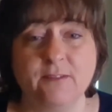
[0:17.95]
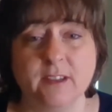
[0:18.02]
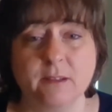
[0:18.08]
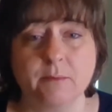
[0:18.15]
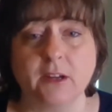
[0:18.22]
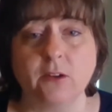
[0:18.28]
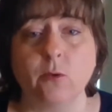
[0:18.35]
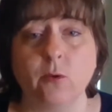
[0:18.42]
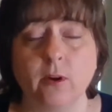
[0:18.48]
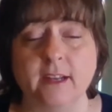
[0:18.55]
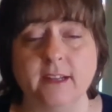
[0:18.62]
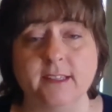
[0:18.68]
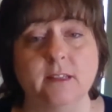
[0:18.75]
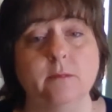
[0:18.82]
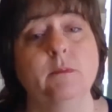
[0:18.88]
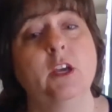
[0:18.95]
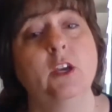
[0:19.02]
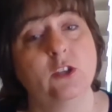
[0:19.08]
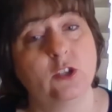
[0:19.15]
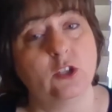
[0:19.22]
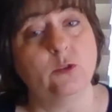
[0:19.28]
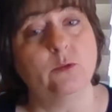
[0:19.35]
microorganism
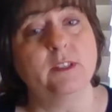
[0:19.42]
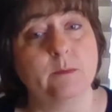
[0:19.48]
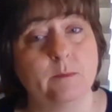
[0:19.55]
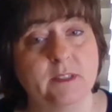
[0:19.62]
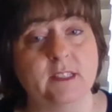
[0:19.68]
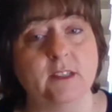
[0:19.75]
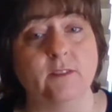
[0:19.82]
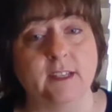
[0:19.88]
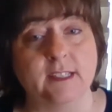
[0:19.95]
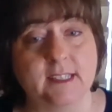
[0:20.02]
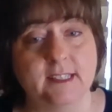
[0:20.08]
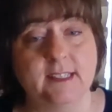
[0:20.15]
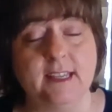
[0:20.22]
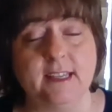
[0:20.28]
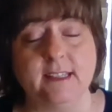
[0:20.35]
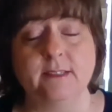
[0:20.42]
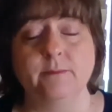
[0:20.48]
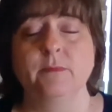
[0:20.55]
to a specific disease?